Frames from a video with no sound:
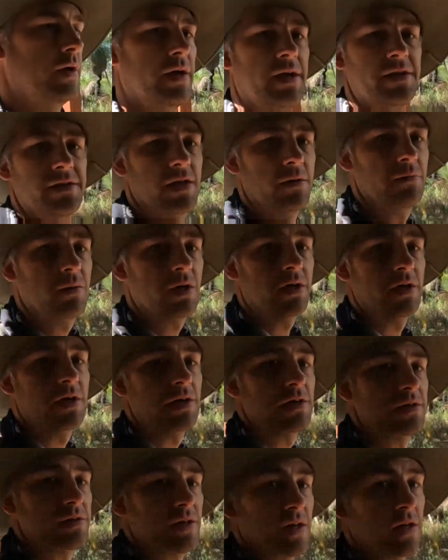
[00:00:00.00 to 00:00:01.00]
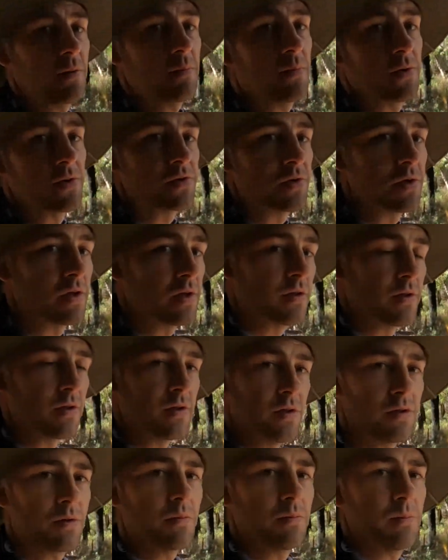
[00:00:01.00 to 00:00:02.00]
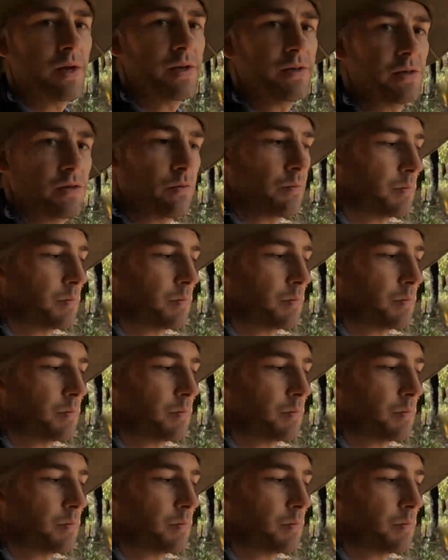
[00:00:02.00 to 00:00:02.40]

Yeah, same kind of setup as the other places